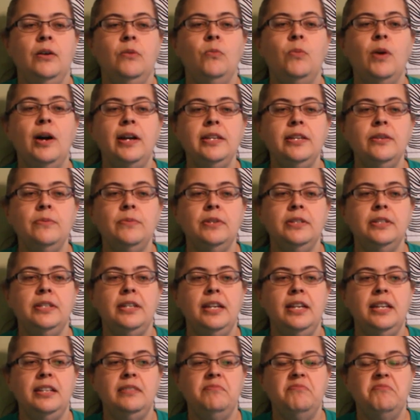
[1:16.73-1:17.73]
What you will
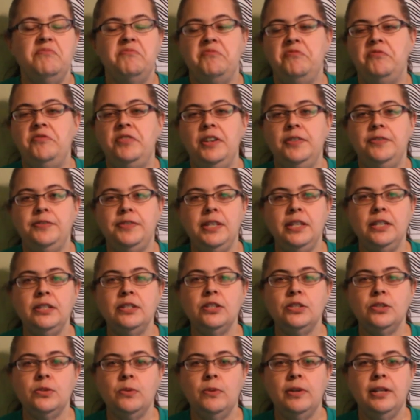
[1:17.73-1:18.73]
need:
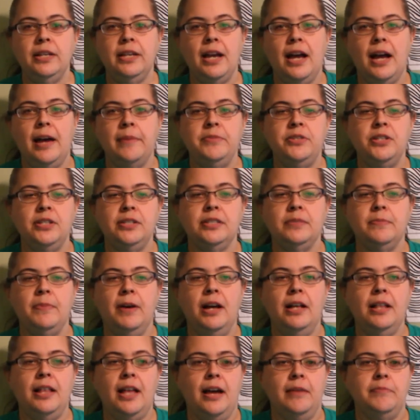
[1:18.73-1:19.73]
15 to 20
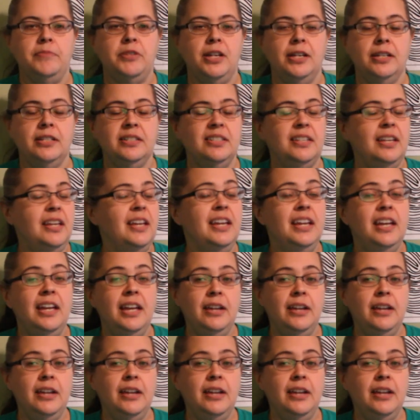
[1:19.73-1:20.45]
small objects.